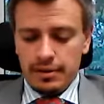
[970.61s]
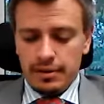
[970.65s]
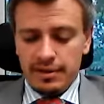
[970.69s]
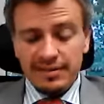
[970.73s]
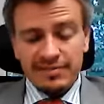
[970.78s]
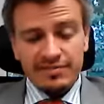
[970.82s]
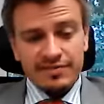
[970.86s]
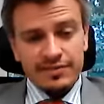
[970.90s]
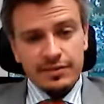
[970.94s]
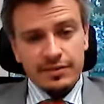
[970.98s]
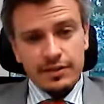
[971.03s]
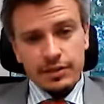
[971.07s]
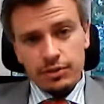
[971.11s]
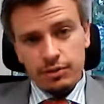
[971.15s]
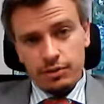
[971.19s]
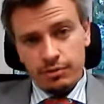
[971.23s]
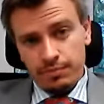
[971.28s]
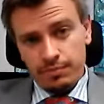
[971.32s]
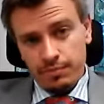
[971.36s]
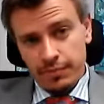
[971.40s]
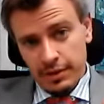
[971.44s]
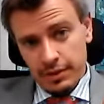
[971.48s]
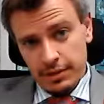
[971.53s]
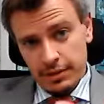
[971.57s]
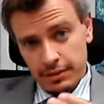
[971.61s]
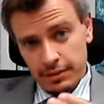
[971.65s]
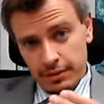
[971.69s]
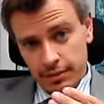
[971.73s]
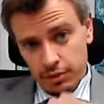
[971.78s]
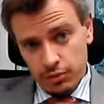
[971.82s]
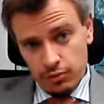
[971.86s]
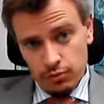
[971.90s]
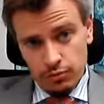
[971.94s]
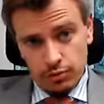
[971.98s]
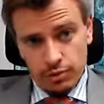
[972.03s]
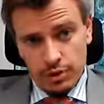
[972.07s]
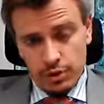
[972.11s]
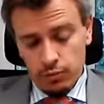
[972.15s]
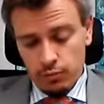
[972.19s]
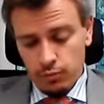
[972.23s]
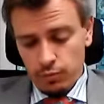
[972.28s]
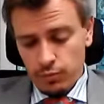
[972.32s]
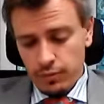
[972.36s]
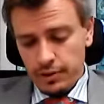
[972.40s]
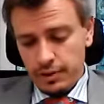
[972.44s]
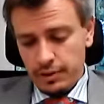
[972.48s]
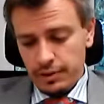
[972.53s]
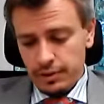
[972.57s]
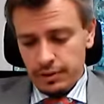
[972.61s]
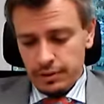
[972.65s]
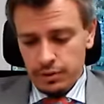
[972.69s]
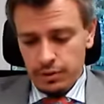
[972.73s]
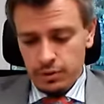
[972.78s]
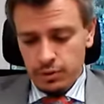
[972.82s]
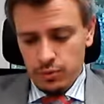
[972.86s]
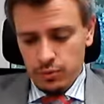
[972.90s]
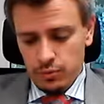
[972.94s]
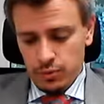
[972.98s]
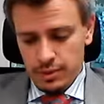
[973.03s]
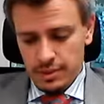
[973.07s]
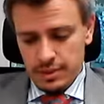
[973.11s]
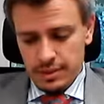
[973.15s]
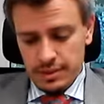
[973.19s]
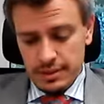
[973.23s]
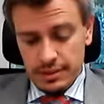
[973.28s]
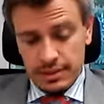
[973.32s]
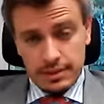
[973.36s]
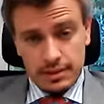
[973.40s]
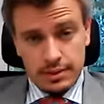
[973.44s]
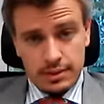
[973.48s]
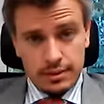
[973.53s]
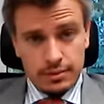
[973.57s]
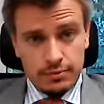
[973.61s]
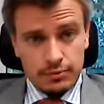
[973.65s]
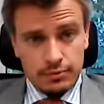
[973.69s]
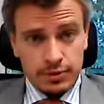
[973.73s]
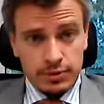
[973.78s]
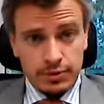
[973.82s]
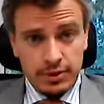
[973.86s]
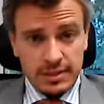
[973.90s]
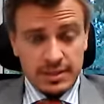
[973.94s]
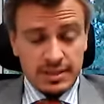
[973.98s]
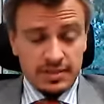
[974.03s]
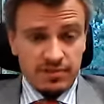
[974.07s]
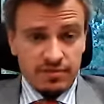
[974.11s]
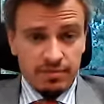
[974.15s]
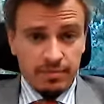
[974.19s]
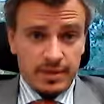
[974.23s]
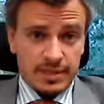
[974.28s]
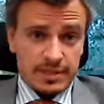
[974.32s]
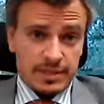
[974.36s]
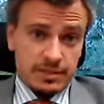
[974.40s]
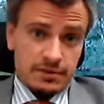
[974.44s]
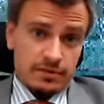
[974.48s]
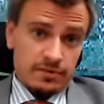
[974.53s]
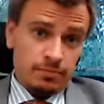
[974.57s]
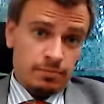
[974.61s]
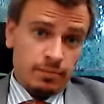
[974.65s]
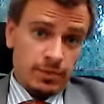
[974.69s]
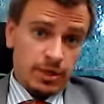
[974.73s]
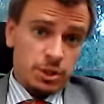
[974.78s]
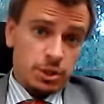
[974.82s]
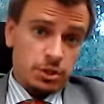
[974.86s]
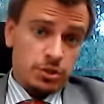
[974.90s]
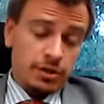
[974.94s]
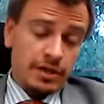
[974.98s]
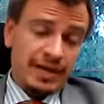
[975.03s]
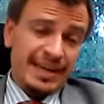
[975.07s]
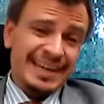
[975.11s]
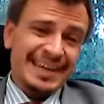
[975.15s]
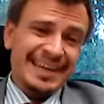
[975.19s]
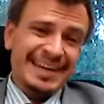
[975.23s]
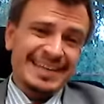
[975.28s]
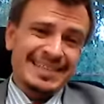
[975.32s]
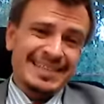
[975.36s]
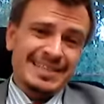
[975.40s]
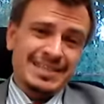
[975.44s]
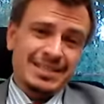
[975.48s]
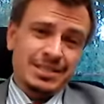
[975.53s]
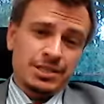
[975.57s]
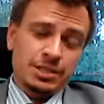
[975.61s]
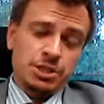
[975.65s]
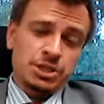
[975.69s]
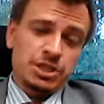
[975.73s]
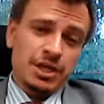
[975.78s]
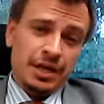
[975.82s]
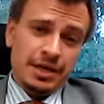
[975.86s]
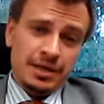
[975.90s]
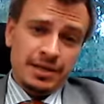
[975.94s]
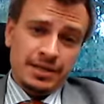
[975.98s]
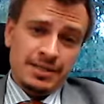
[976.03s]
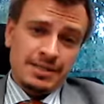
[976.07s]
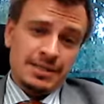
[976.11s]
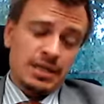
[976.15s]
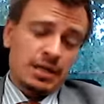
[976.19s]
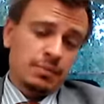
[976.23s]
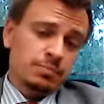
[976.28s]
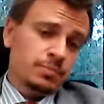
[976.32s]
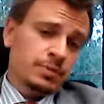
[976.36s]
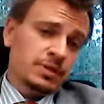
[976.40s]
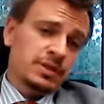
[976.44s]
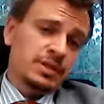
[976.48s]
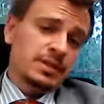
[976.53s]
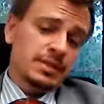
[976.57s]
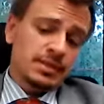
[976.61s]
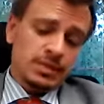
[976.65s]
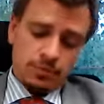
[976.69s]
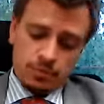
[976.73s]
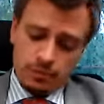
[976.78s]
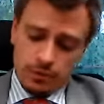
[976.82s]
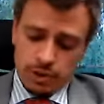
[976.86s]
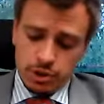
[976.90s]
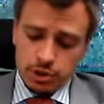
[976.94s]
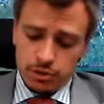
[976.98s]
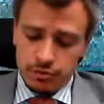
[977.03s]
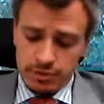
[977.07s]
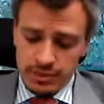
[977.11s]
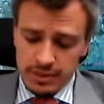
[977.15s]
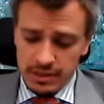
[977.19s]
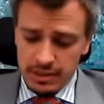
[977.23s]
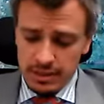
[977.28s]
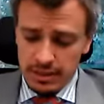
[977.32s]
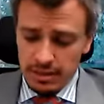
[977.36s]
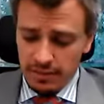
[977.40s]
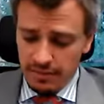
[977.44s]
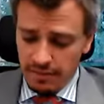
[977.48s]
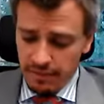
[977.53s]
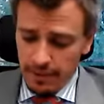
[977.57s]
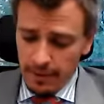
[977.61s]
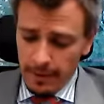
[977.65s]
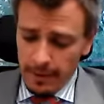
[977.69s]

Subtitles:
if the European Union will use this regressive measure against Chinese companies which receive